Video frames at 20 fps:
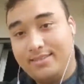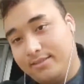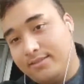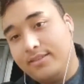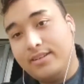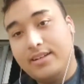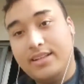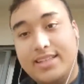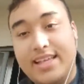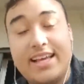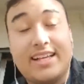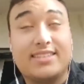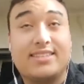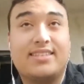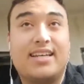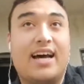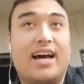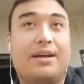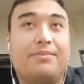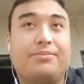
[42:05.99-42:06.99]
It takes
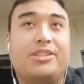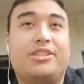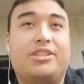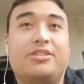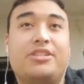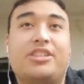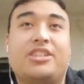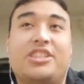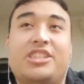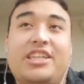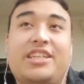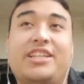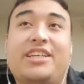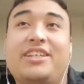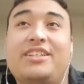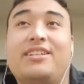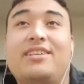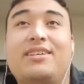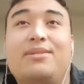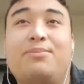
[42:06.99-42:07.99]
time to do this shit, dude,
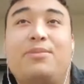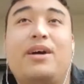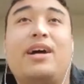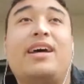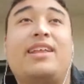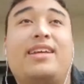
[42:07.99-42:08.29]
but I think